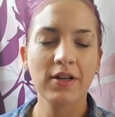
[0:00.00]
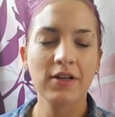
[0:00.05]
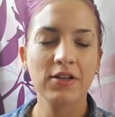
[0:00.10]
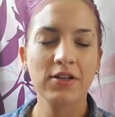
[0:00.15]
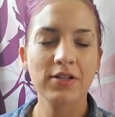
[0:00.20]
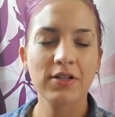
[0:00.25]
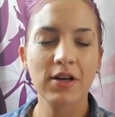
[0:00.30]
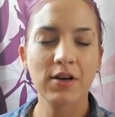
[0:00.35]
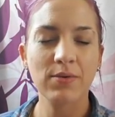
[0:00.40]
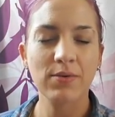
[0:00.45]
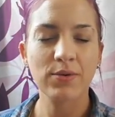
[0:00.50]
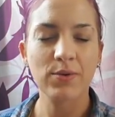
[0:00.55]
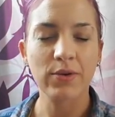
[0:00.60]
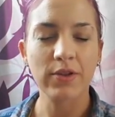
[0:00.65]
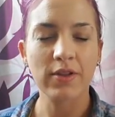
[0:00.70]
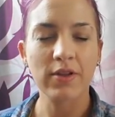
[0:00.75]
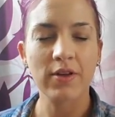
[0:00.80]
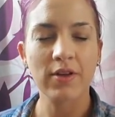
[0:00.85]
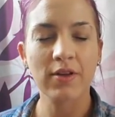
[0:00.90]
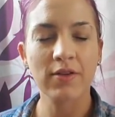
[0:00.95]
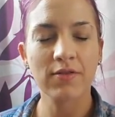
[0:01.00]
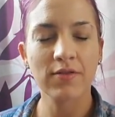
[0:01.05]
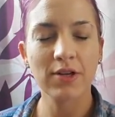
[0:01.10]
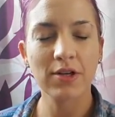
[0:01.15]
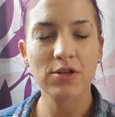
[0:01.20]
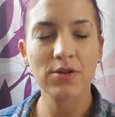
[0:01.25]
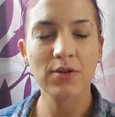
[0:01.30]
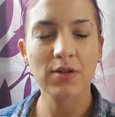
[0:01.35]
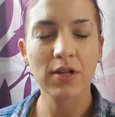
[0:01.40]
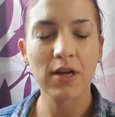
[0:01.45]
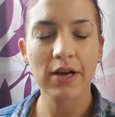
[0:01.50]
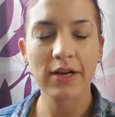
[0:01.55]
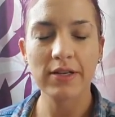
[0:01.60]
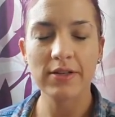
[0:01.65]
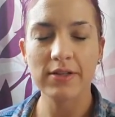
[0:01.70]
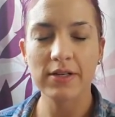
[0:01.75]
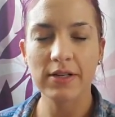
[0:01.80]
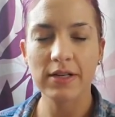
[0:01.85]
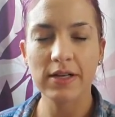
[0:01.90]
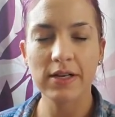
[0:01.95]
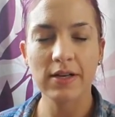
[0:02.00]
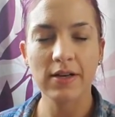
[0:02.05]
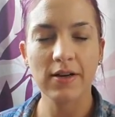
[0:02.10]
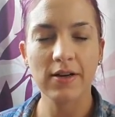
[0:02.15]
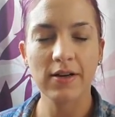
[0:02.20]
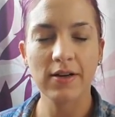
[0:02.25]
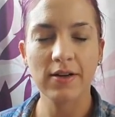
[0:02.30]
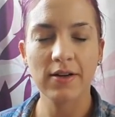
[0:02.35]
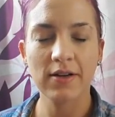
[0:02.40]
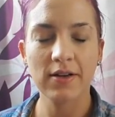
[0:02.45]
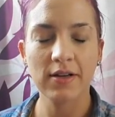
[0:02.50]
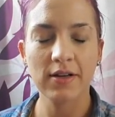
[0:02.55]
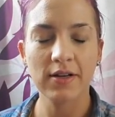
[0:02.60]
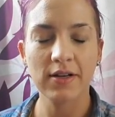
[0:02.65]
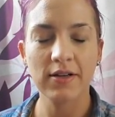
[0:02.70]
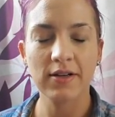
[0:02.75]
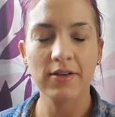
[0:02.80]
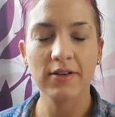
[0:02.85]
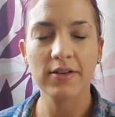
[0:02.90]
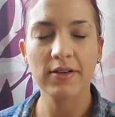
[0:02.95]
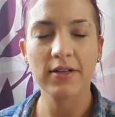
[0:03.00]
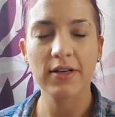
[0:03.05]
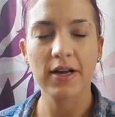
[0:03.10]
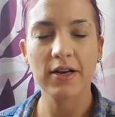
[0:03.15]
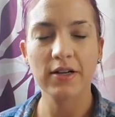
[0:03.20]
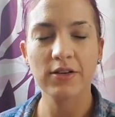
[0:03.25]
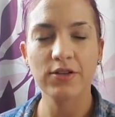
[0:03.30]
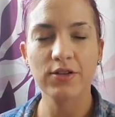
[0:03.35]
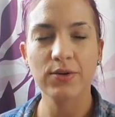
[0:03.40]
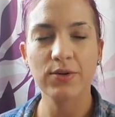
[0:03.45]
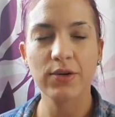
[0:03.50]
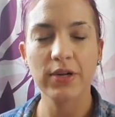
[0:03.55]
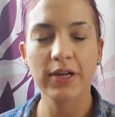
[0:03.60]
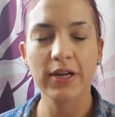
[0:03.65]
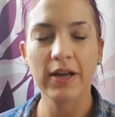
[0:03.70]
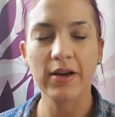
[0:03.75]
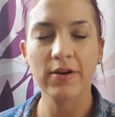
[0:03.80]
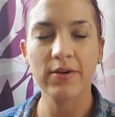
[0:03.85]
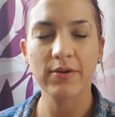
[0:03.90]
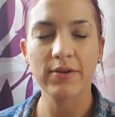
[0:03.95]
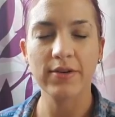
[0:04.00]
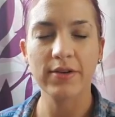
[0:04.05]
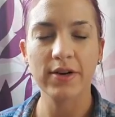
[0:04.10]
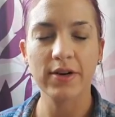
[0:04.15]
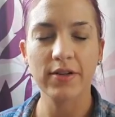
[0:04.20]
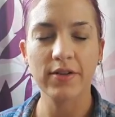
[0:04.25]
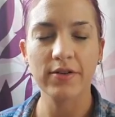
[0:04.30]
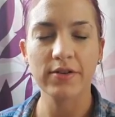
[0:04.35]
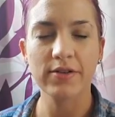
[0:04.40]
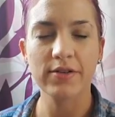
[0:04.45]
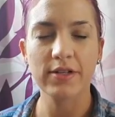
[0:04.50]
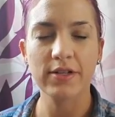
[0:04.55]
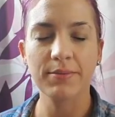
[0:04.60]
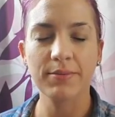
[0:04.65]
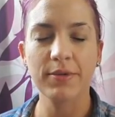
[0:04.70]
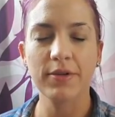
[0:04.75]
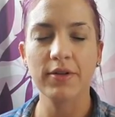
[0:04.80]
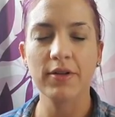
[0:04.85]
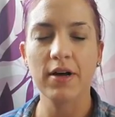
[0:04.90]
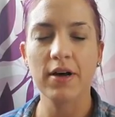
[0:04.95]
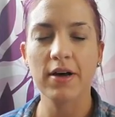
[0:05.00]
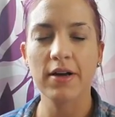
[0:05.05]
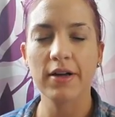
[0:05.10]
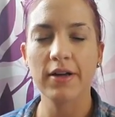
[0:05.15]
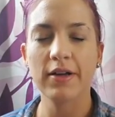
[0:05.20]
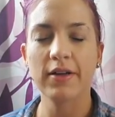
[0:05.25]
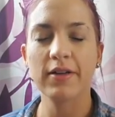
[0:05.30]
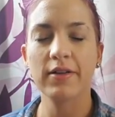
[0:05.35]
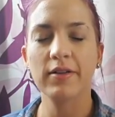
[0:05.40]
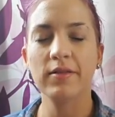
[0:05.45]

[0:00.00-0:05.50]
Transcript: Just helps with visualizing and kind of tuning out other stimuli.